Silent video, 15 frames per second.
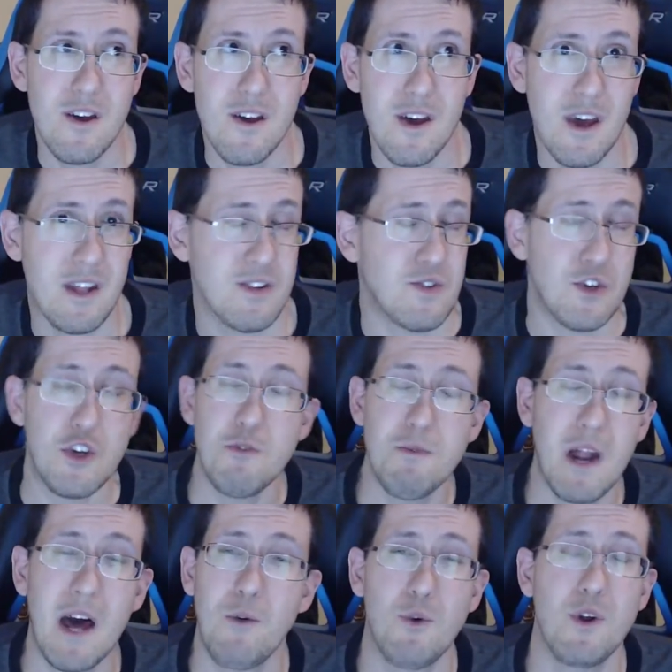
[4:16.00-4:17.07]
And as a human,
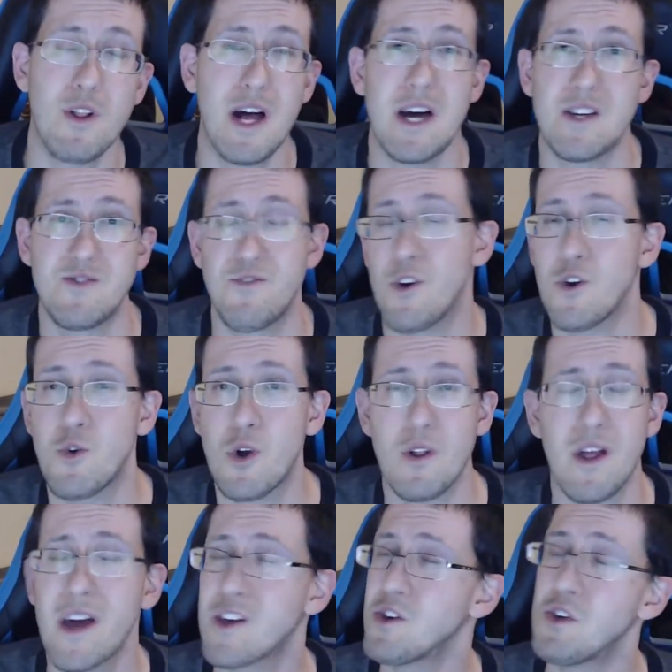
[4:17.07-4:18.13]
I realized very quickly
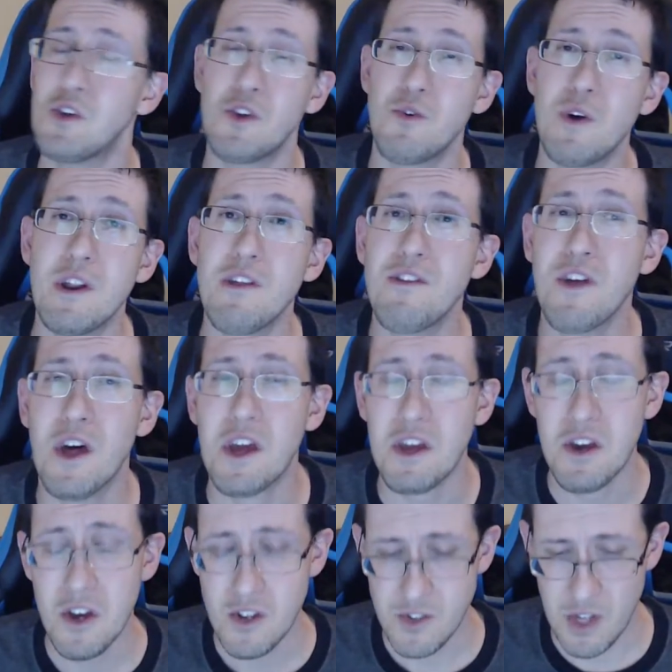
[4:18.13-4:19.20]
I couldn't do anything.
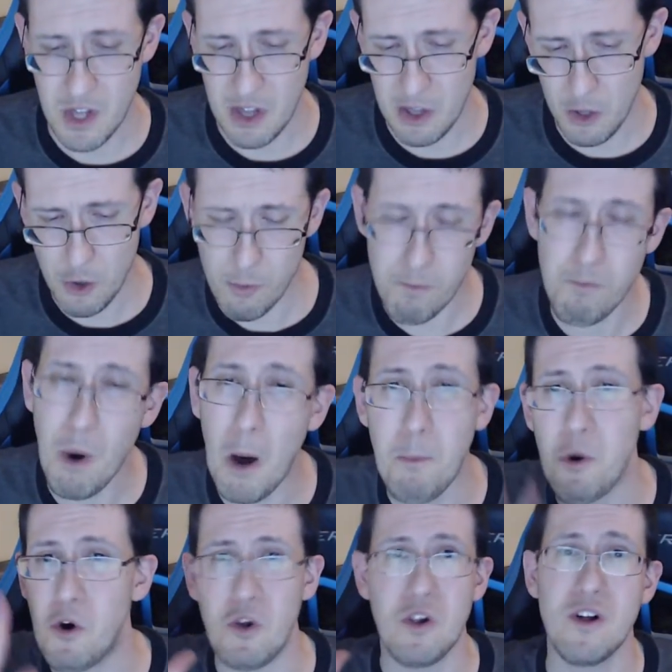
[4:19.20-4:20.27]
So the little
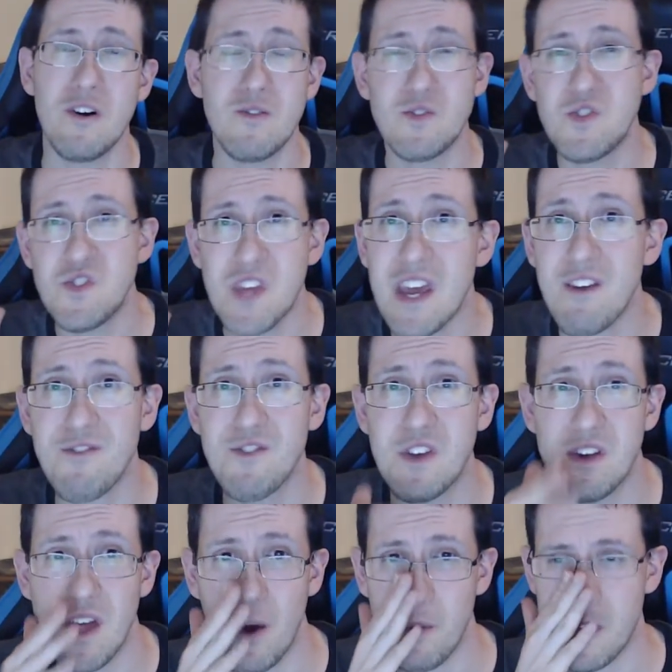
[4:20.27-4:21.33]
bubble of safety
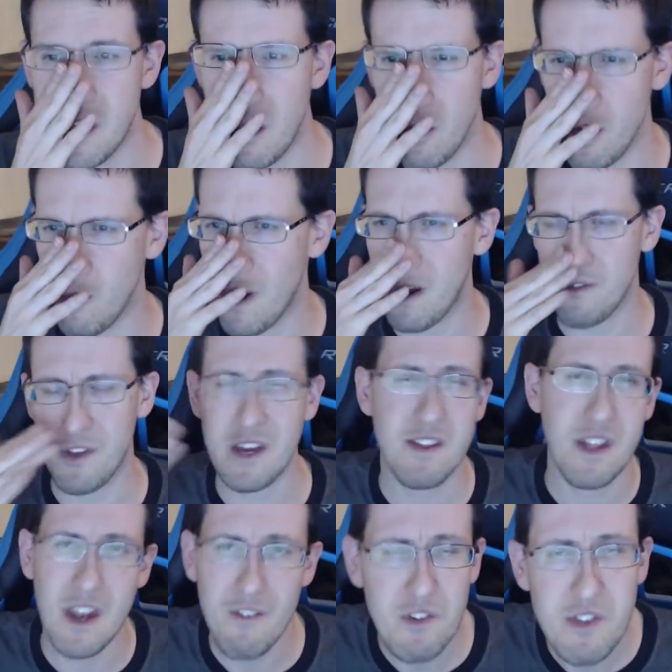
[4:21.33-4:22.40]
that we carry around, thinking
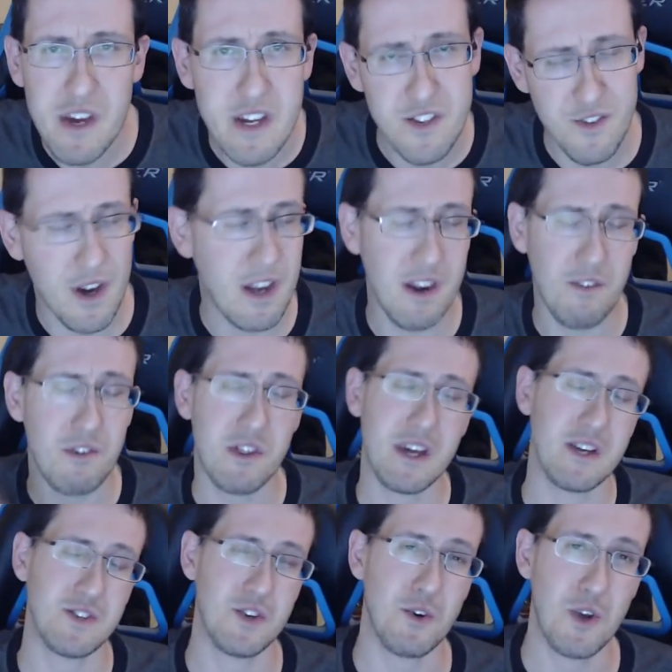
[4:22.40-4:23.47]
that everything's fine, and everything
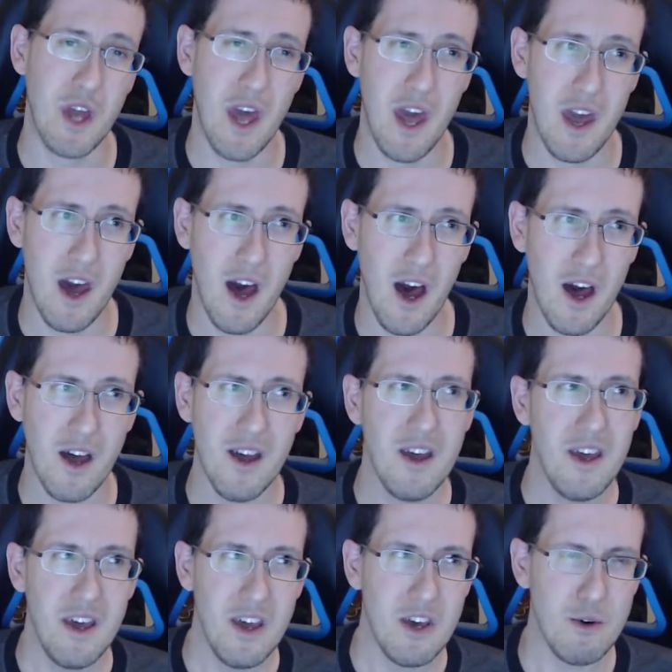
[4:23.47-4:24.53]
is okay, uh,
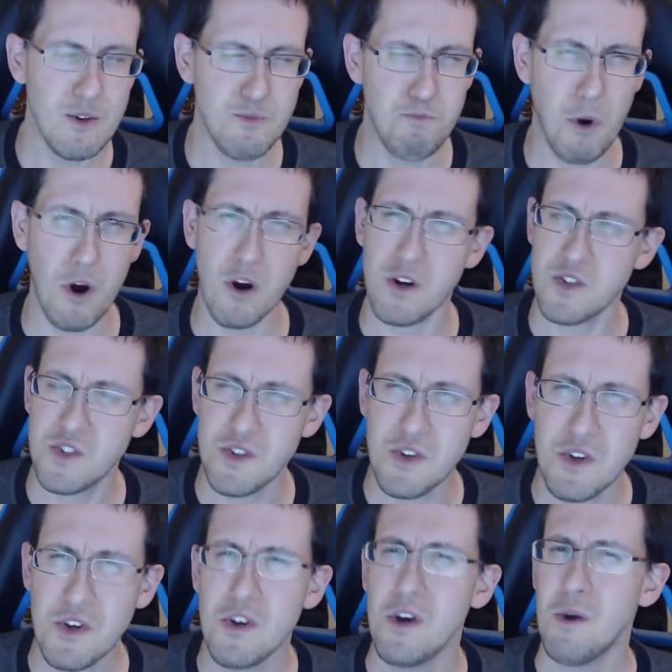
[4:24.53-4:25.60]
it was burst
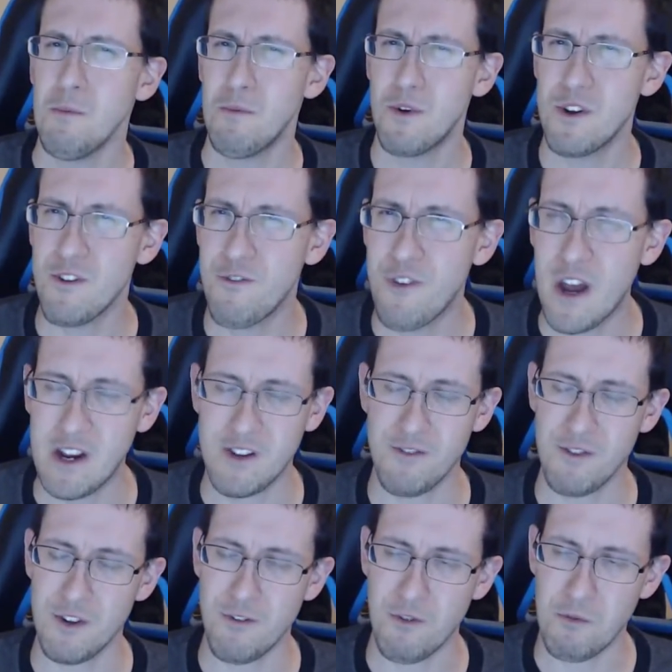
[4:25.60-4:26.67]
pretty
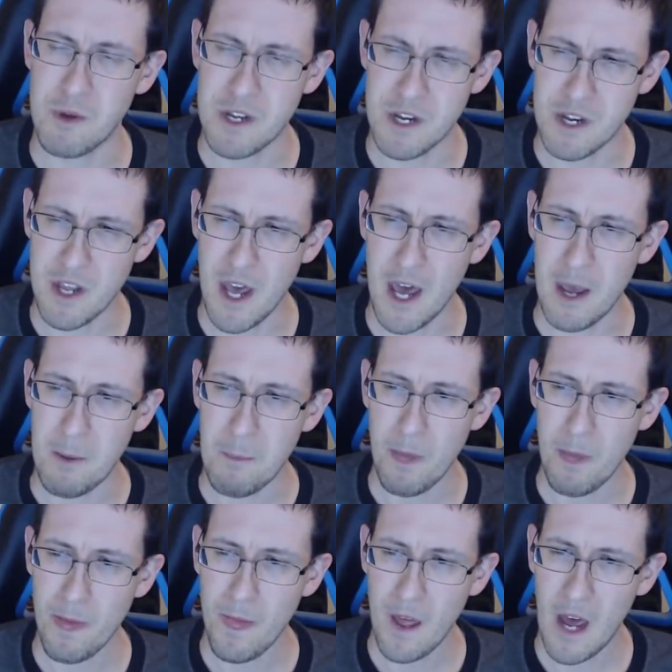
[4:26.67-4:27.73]
effectively for me today.
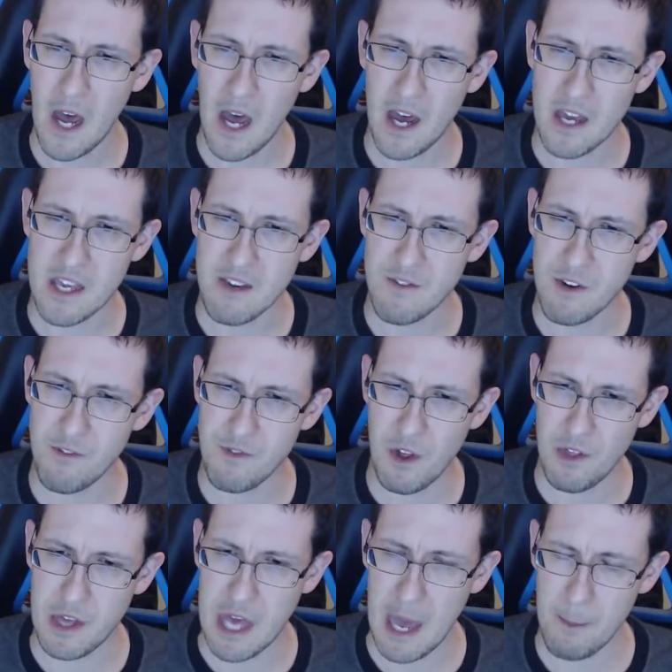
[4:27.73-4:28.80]
Uh, even if
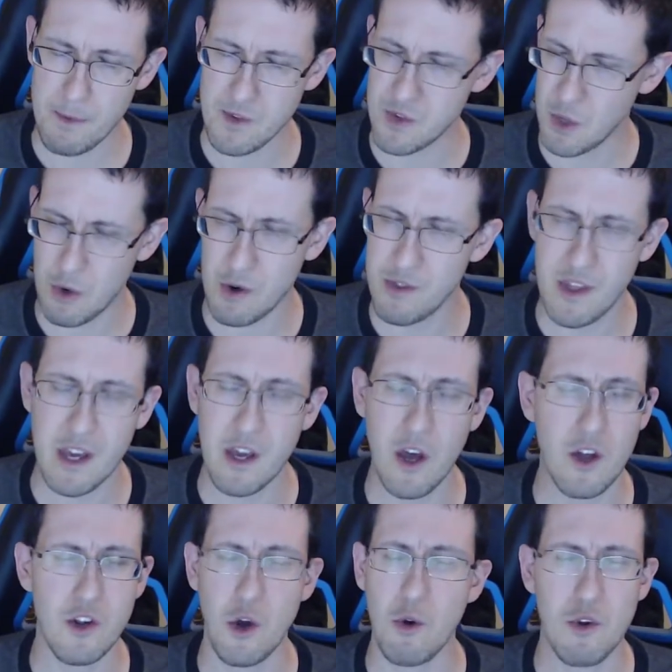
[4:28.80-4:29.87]
nothing happens, don't think
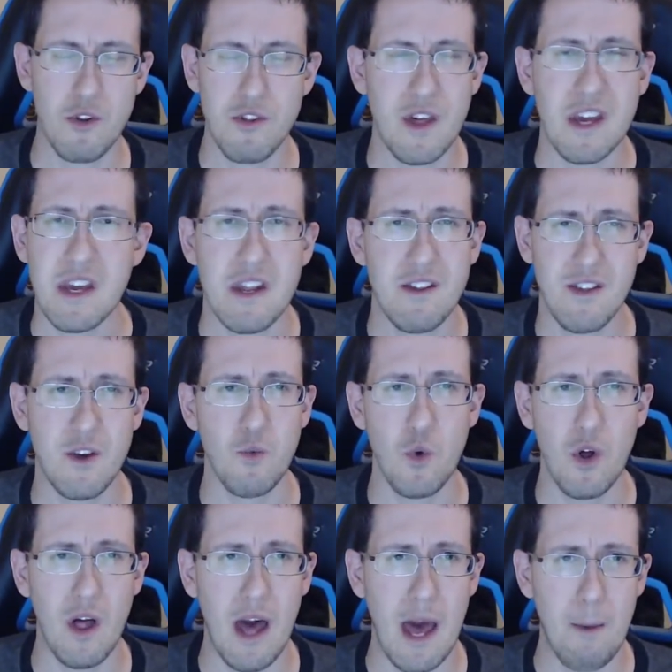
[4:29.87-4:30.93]
don't think anything
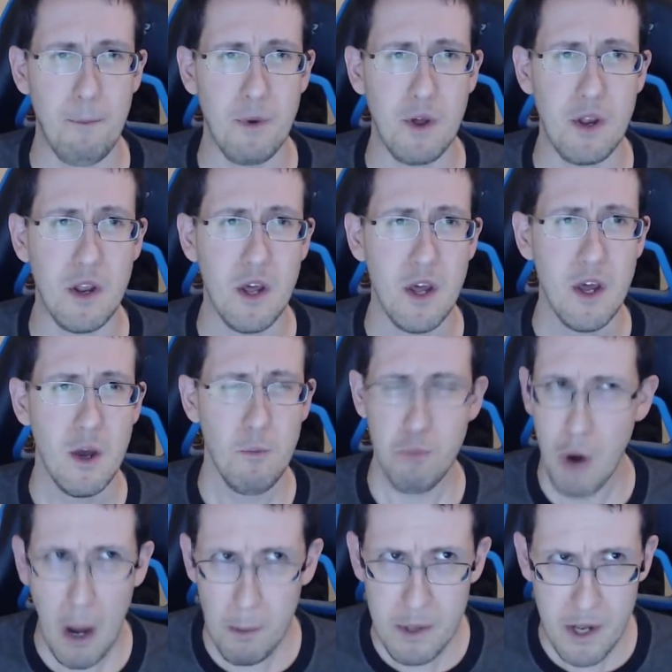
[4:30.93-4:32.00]
will happen.
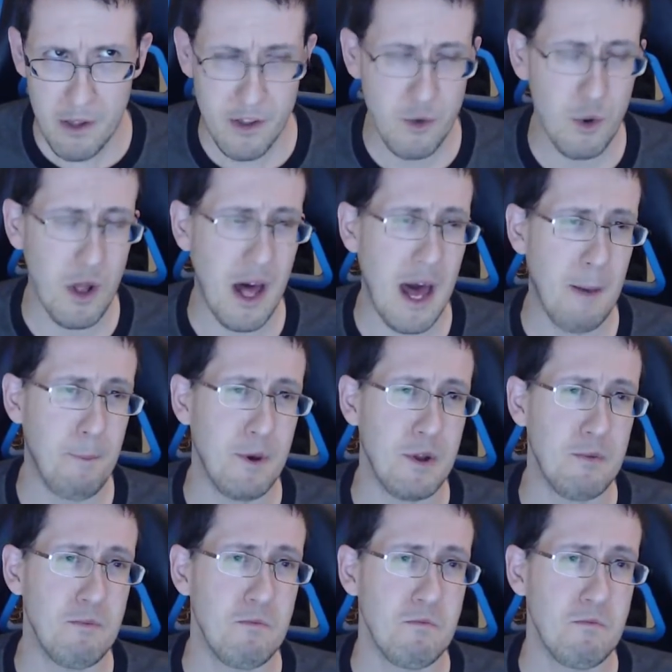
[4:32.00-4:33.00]
Probably nothing will happen.